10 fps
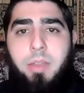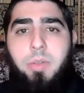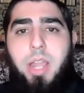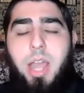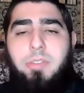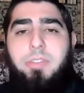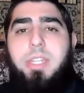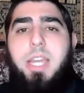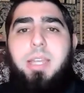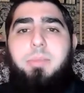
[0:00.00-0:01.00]
right?
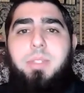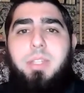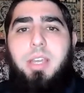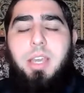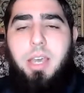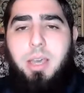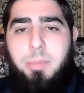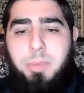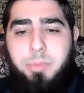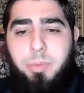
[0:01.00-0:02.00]
Oftentimes,
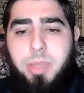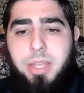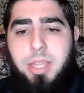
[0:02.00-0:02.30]
people may